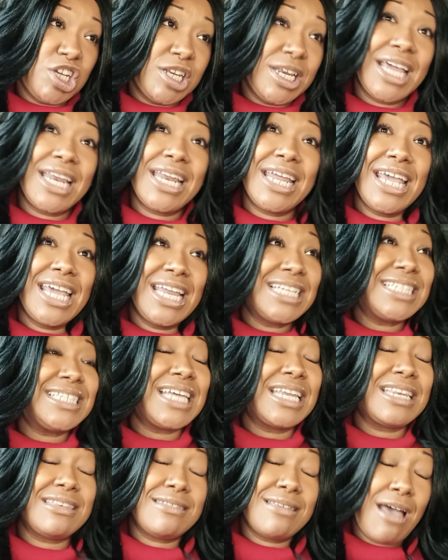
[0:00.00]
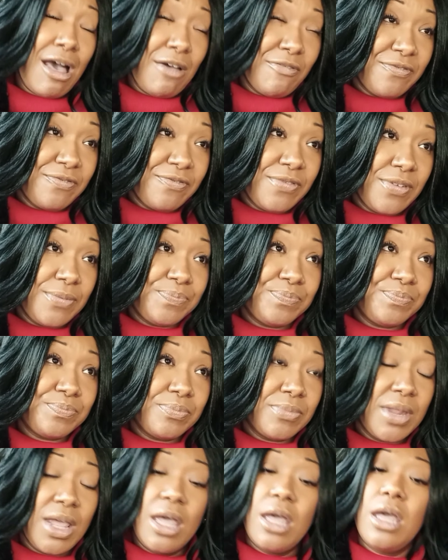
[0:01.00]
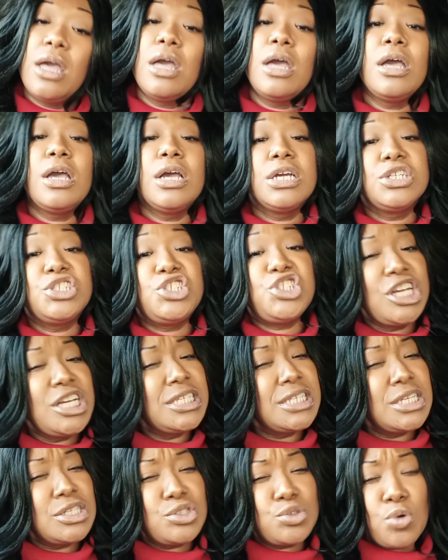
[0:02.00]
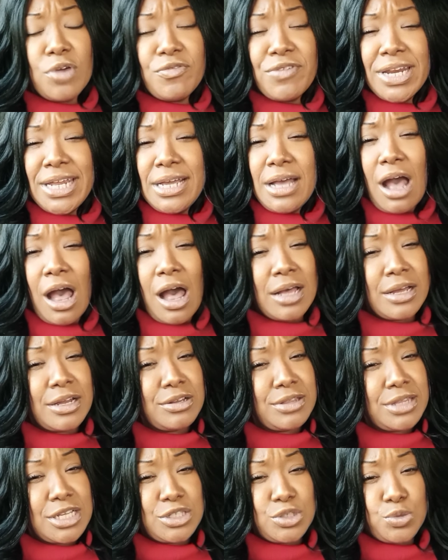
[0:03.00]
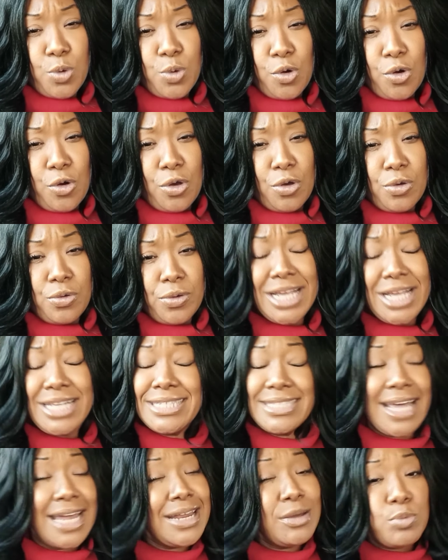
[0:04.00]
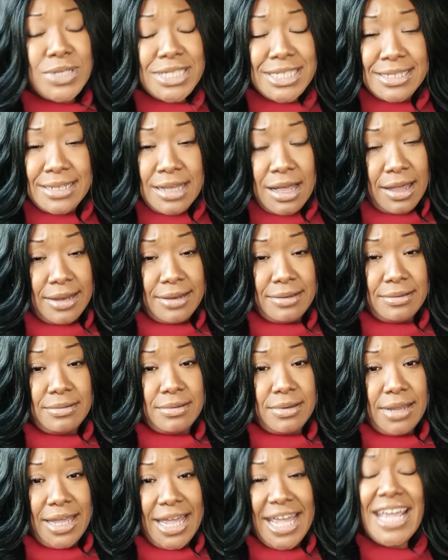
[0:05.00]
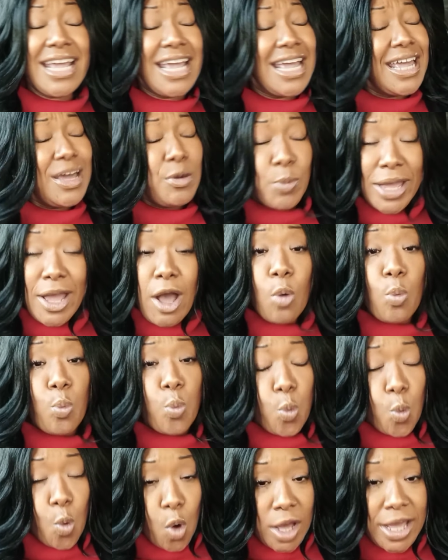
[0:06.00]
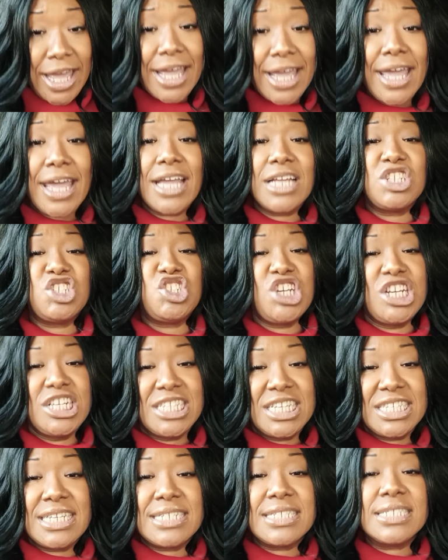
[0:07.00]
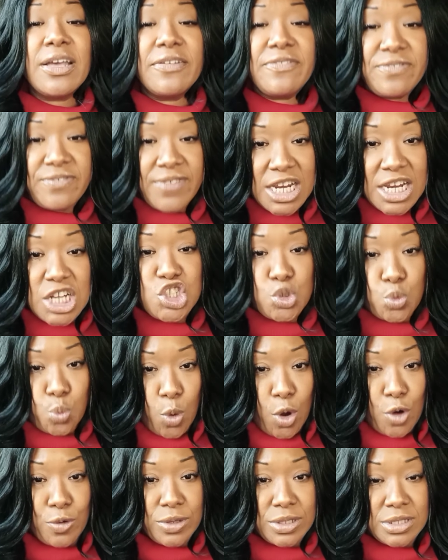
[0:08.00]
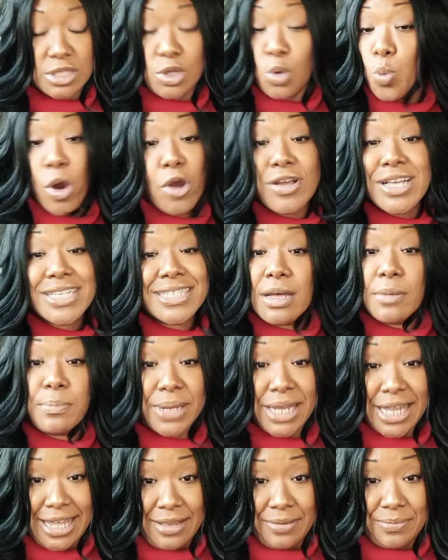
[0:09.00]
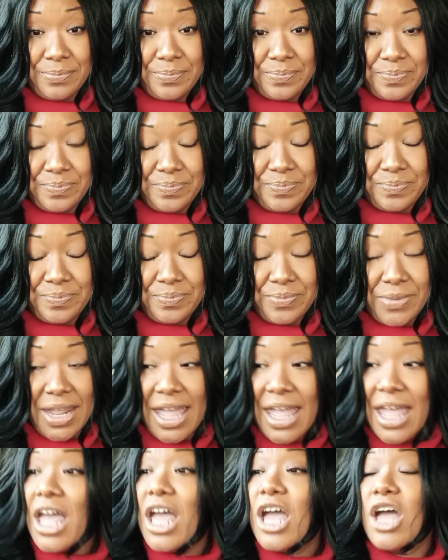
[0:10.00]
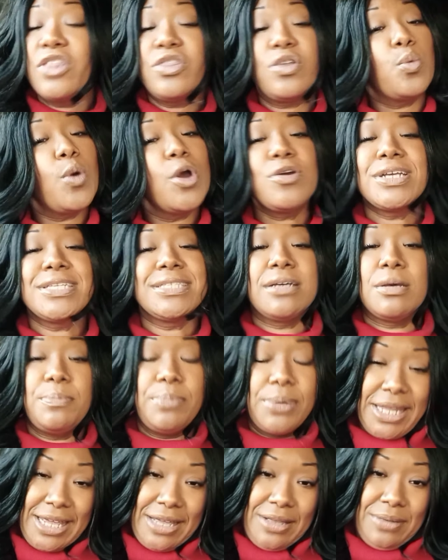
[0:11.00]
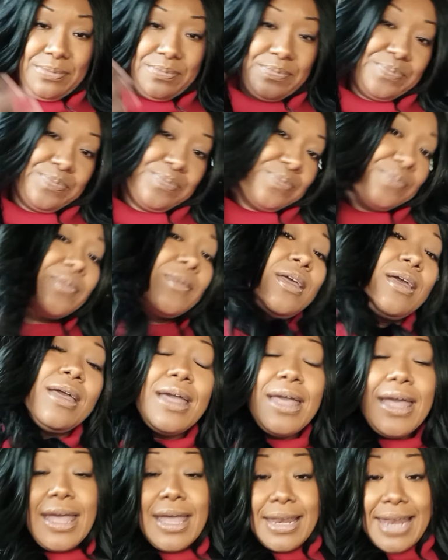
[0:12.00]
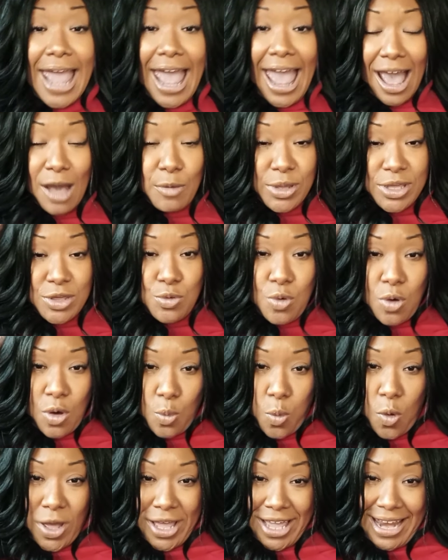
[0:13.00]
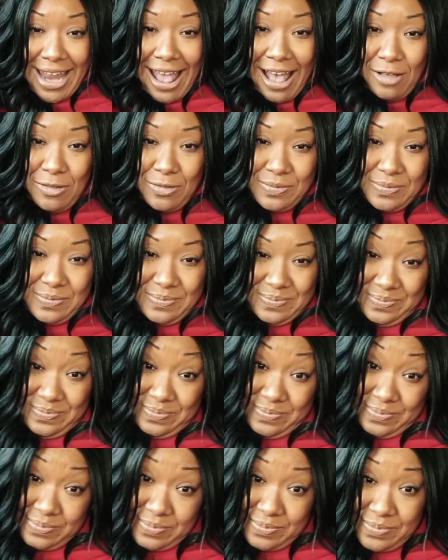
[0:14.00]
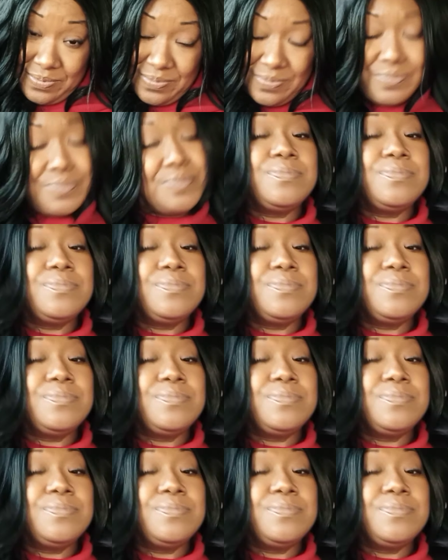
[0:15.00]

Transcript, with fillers: and it is enough. Jesus already conquered this world. He said it was done. He, we are walking in Jesus's finished works. The work is complete. The work is complete. Now, how are you going to walk it out?